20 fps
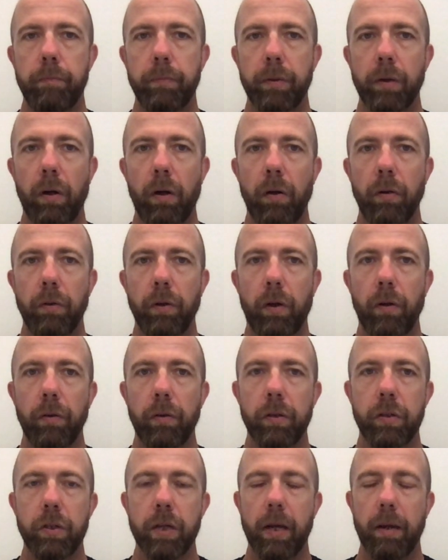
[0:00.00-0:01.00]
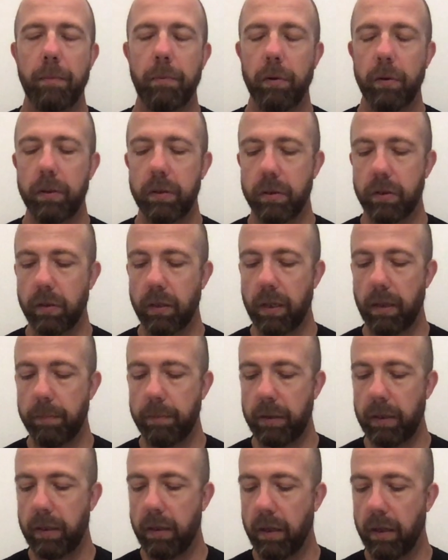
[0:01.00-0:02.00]
on the checkpoint, so that'll
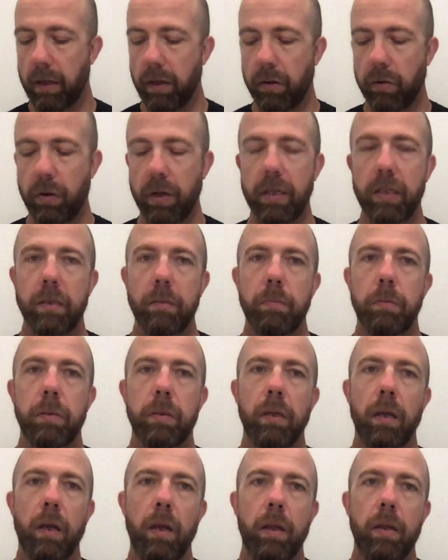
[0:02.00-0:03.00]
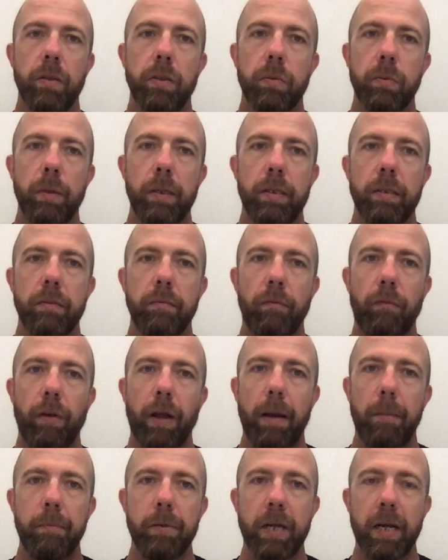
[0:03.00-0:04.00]
be crisps, sweets and
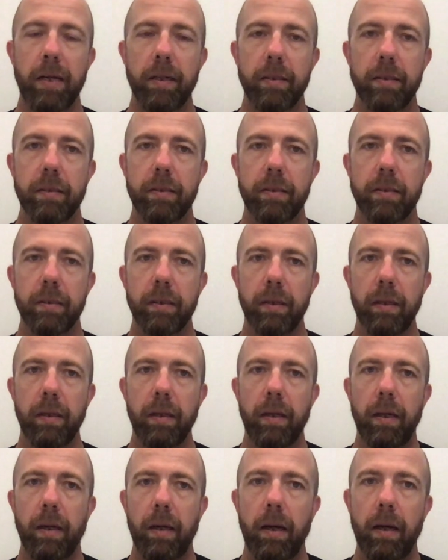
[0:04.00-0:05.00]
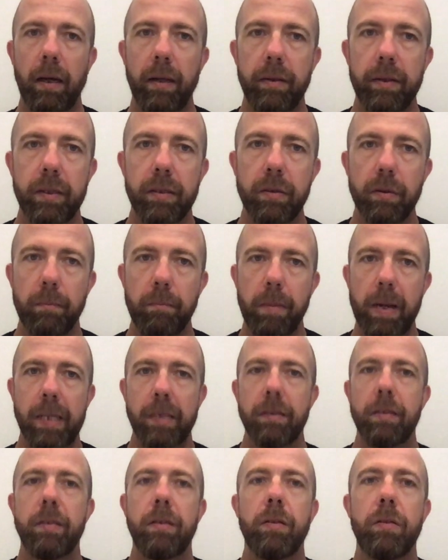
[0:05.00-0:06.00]
flapjacks. These are
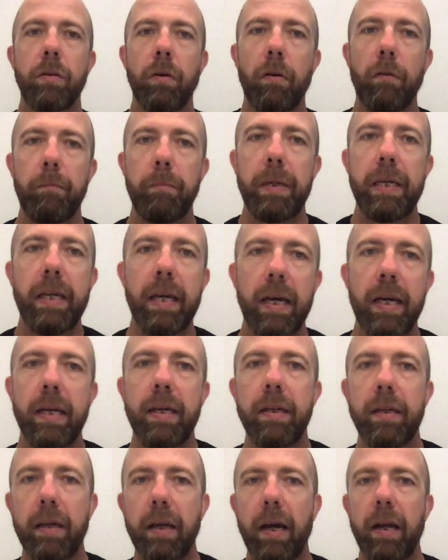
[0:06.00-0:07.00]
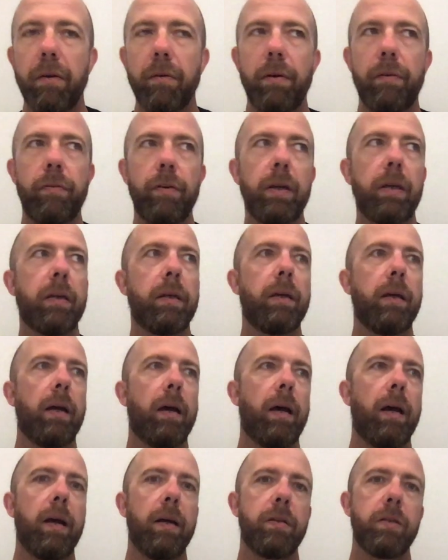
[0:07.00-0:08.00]
meant to sort of be a calorific
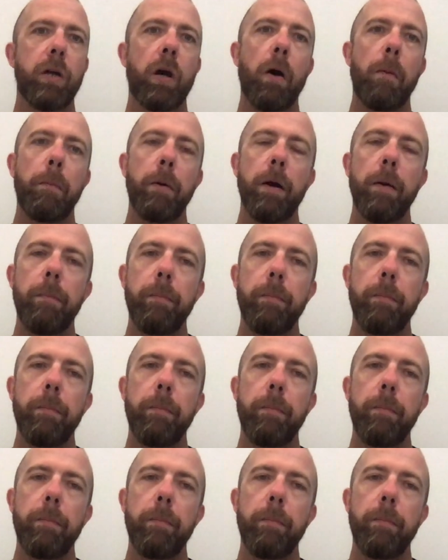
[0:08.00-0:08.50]
top-up.